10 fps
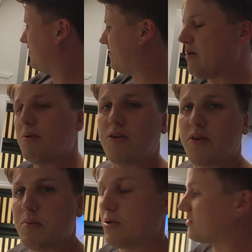day bed,
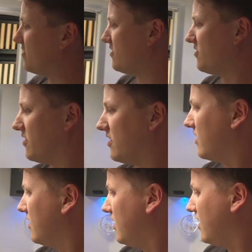read books, that sort of
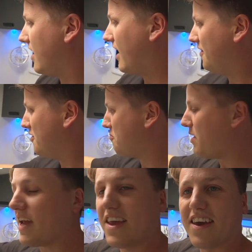thing. And in the
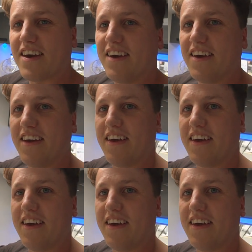back here,